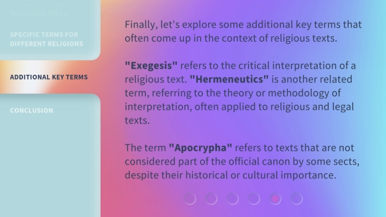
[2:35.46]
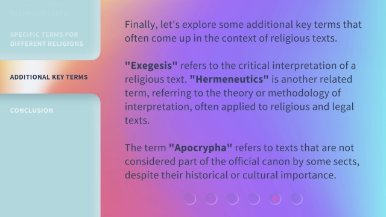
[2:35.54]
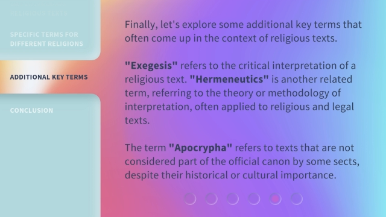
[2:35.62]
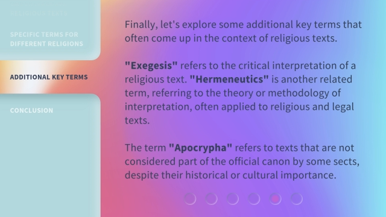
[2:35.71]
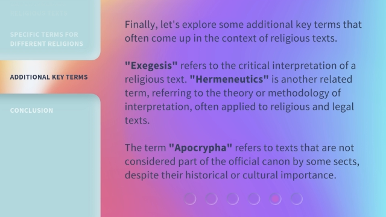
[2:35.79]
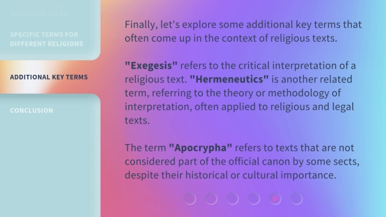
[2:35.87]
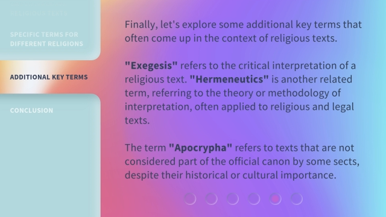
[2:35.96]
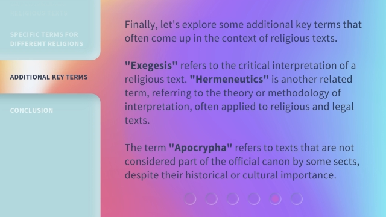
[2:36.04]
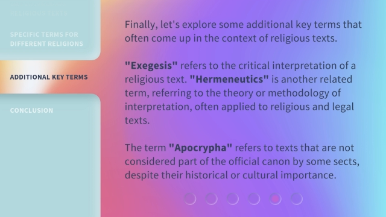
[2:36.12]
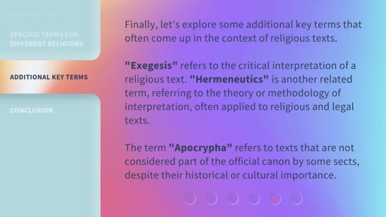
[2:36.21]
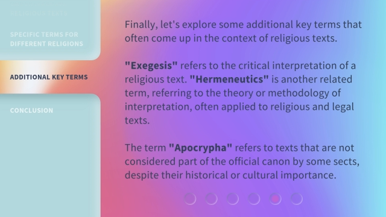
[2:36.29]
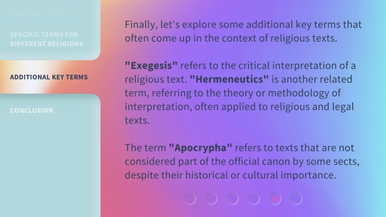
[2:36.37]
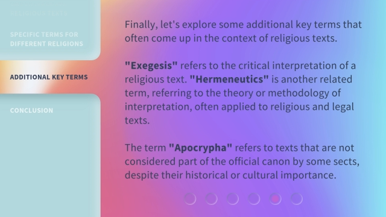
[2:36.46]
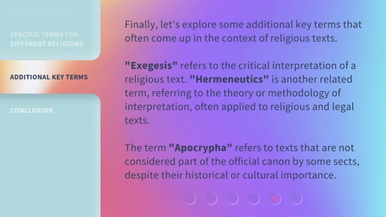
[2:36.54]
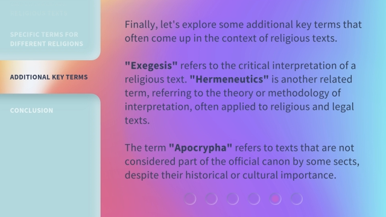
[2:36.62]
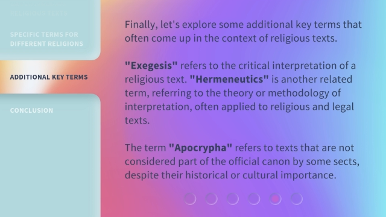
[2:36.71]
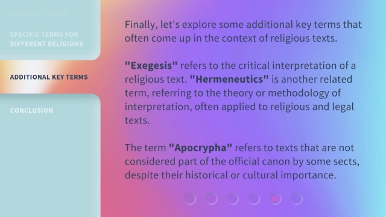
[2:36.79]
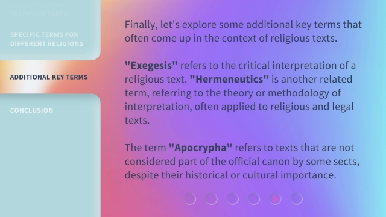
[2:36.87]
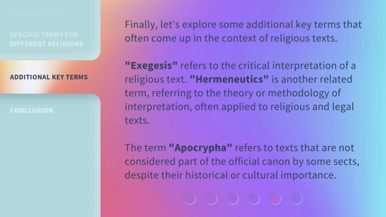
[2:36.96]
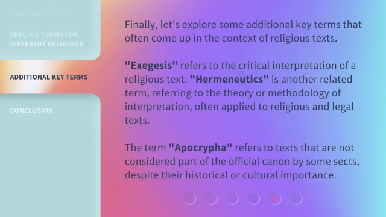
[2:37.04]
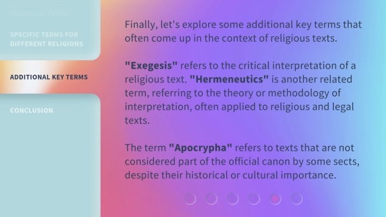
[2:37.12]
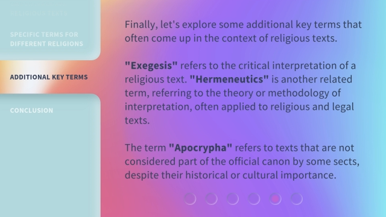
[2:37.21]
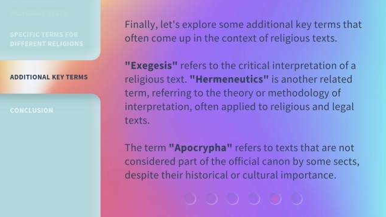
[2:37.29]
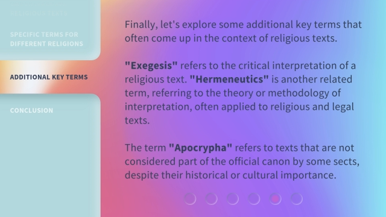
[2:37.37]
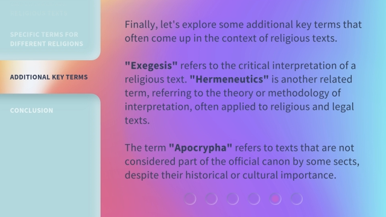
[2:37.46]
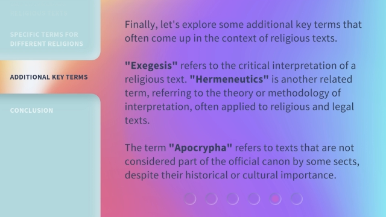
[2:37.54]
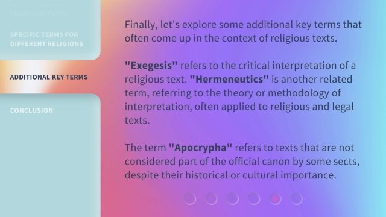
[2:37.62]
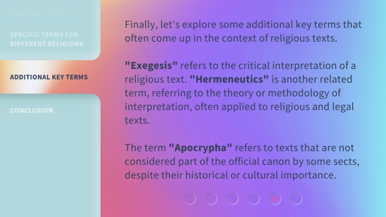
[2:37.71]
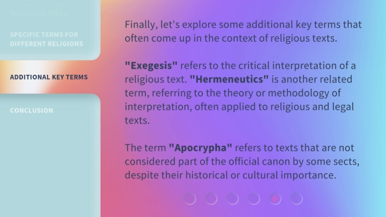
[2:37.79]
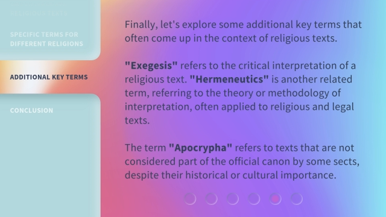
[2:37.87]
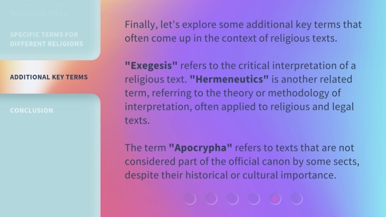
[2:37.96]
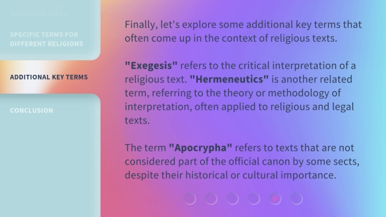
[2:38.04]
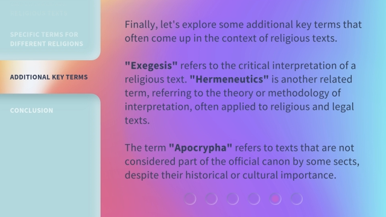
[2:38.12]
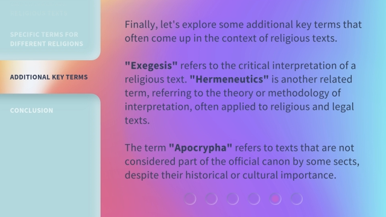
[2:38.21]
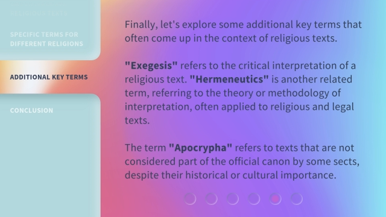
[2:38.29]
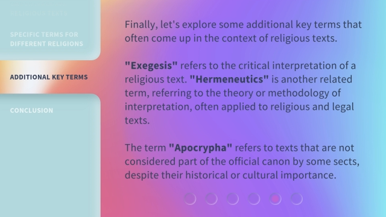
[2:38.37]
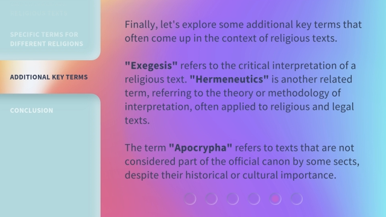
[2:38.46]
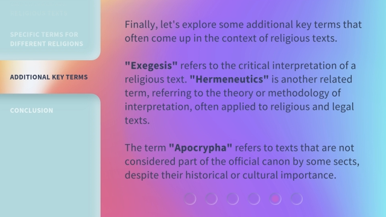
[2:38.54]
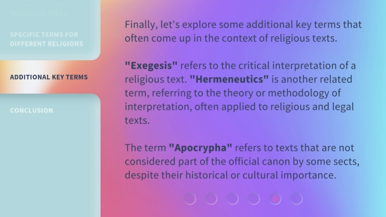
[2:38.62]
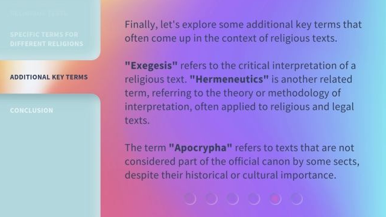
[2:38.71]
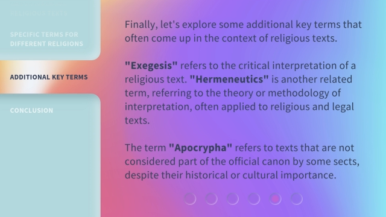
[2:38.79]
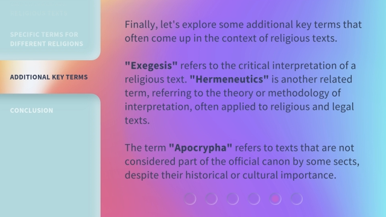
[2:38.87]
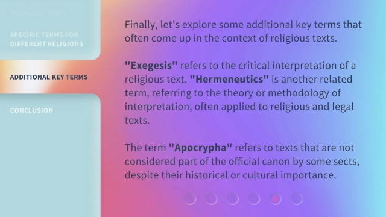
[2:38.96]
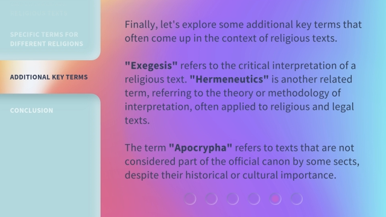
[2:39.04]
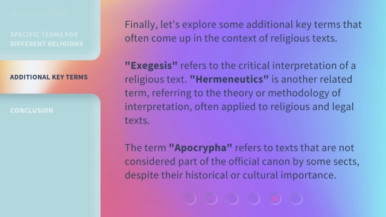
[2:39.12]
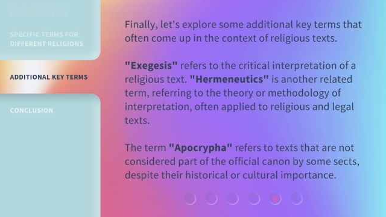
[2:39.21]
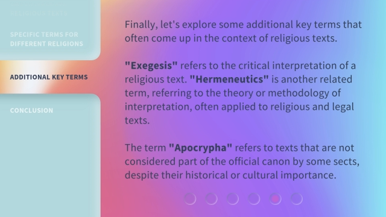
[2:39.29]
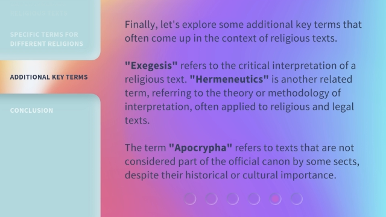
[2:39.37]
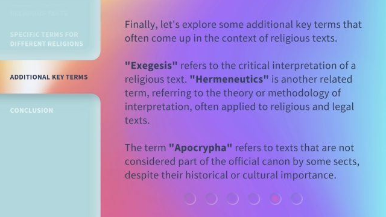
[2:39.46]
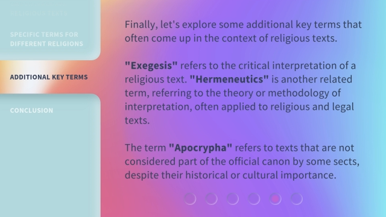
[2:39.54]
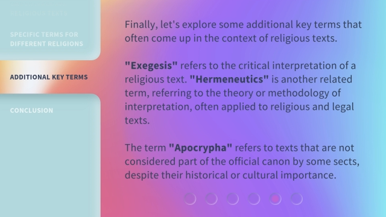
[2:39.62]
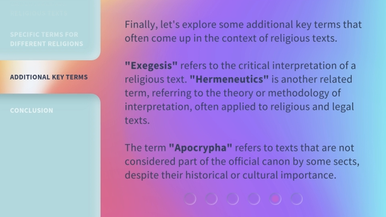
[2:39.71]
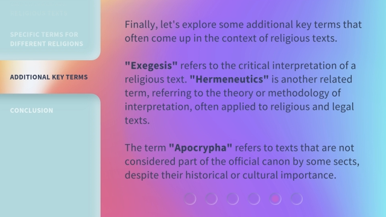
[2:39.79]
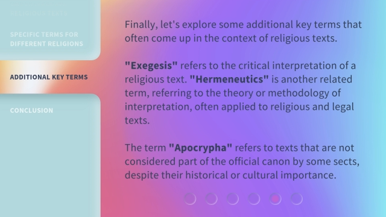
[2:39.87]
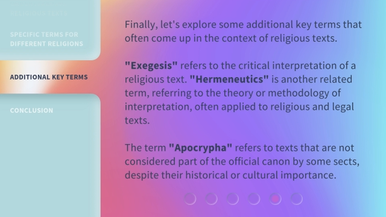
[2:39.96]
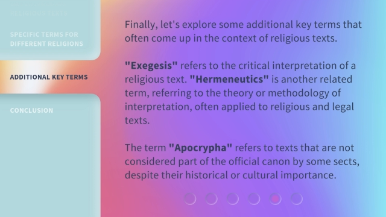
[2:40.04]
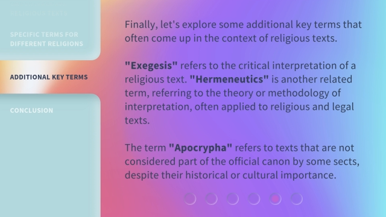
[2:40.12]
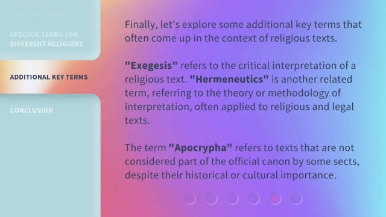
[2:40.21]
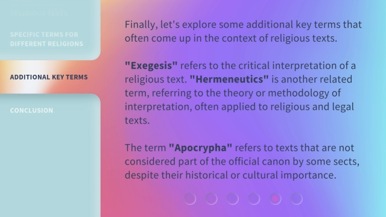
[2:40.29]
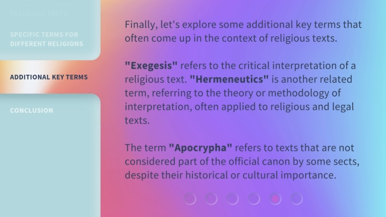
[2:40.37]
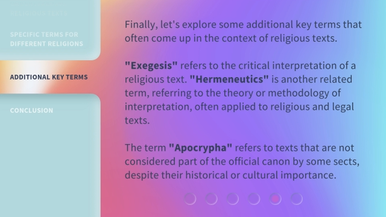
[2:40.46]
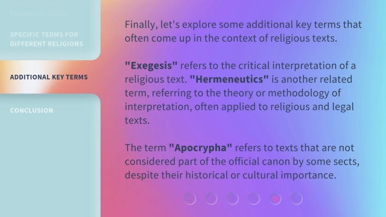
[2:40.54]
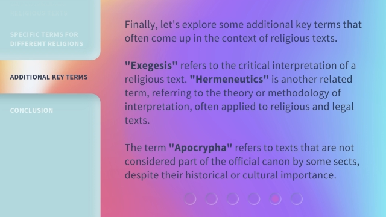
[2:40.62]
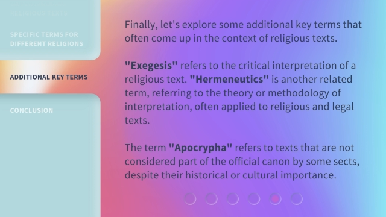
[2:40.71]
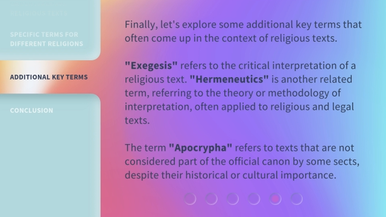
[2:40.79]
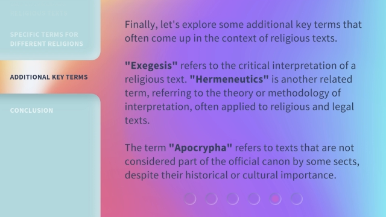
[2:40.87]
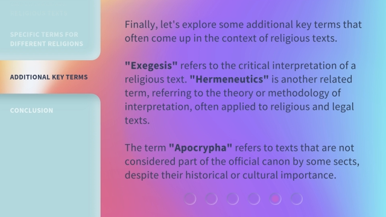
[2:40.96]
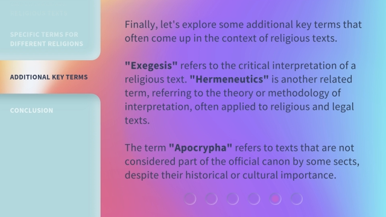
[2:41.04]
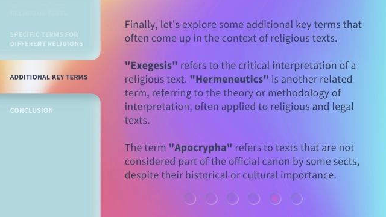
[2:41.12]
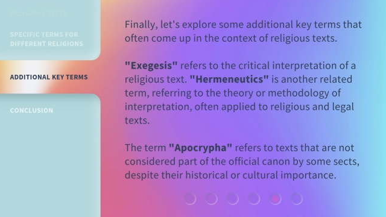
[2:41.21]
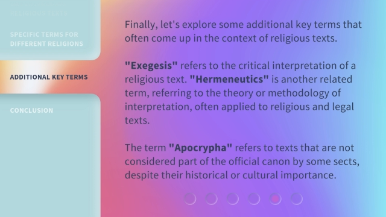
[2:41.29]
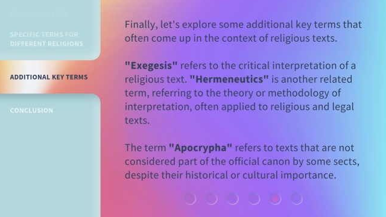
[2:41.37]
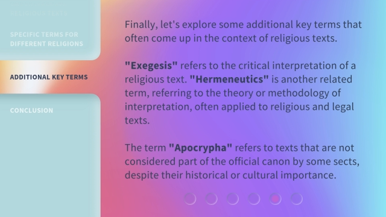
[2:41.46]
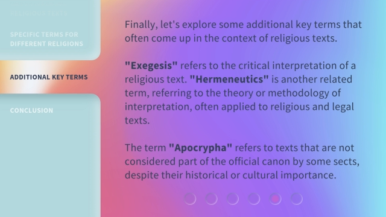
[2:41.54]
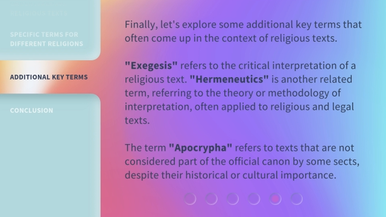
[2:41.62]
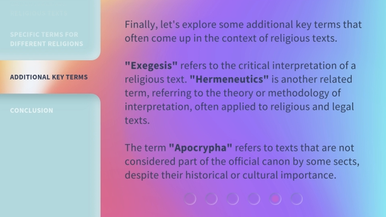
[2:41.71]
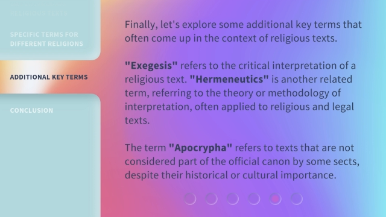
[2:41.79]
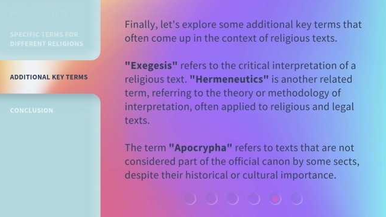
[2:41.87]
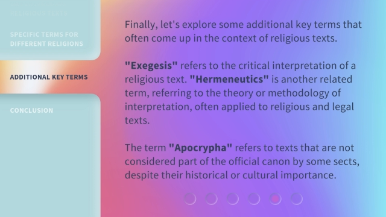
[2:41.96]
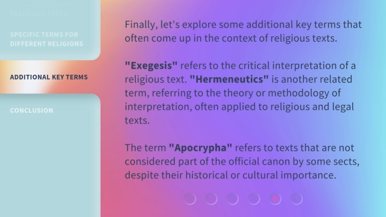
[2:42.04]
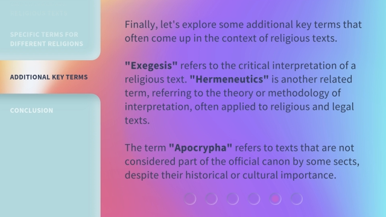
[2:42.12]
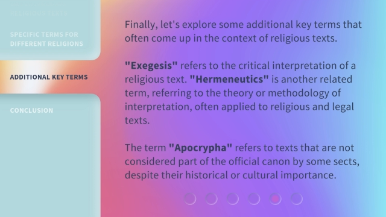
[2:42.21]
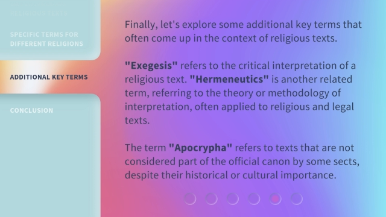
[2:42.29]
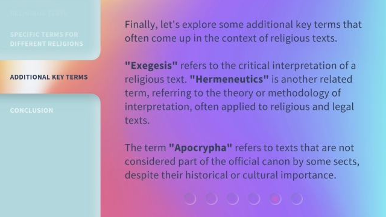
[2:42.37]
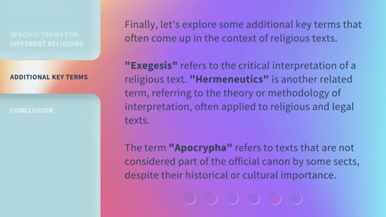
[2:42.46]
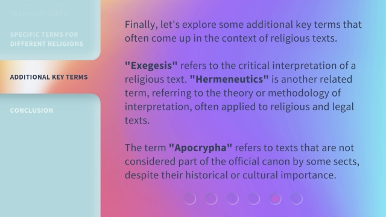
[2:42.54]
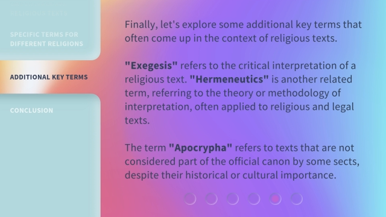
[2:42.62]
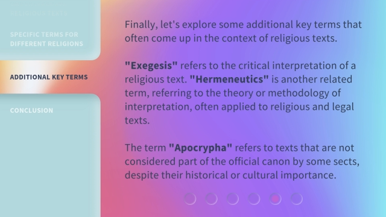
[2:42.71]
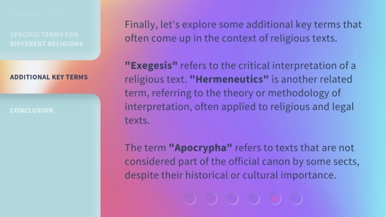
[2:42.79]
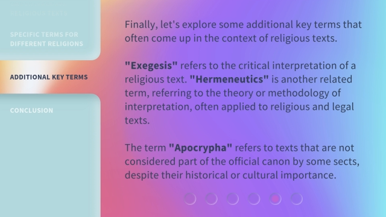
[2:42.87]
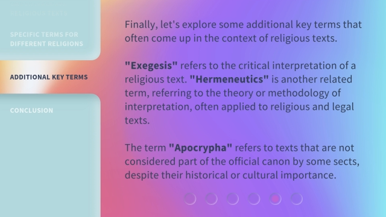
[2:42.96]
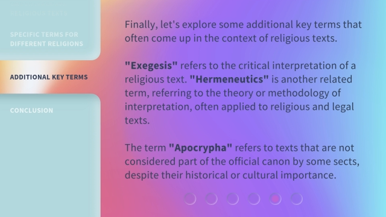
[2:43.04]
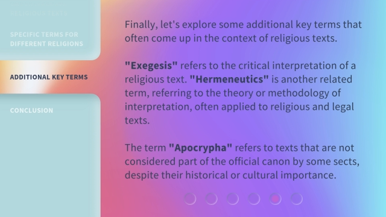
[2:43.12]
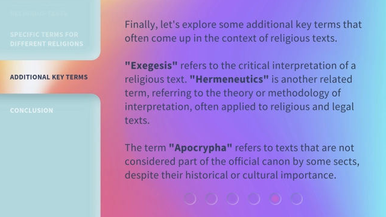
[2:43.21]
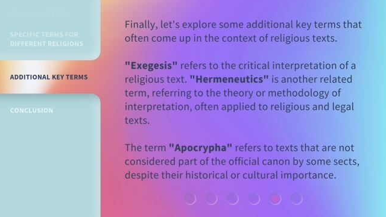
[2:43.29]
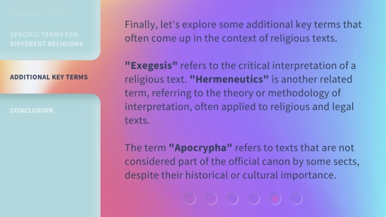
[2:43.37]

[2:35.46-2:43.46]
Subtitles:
No face is visible, so there are no lips to read.